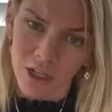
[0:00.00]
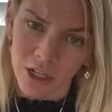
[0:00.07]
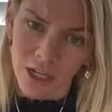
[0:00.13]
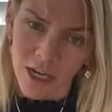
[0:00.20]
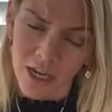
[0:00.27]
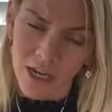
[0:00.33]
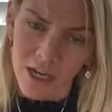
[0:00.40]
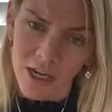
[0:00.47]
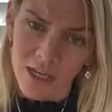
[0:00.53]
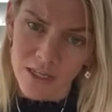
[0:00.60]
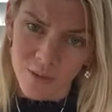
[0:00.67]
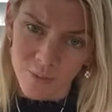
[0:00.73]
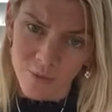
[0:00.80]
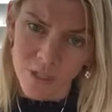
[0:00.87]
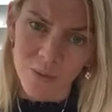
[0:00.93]
Okay, it's
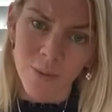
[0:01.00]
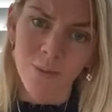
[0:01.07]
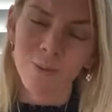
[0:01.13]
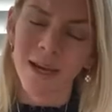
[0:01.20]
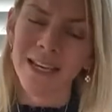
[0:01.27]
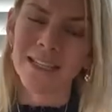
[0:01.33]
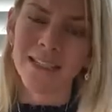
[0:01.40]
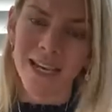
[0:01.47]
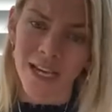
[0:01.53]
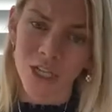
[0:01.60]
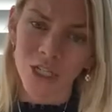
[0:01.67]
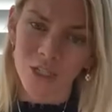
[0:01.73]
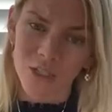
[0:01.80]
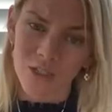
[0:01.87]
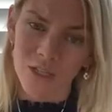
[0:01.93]
a Brisbane based
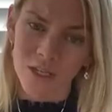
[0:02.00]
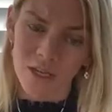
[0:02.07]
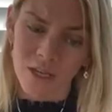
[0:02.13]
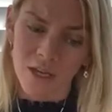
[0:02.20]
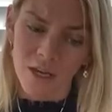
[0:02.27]
agency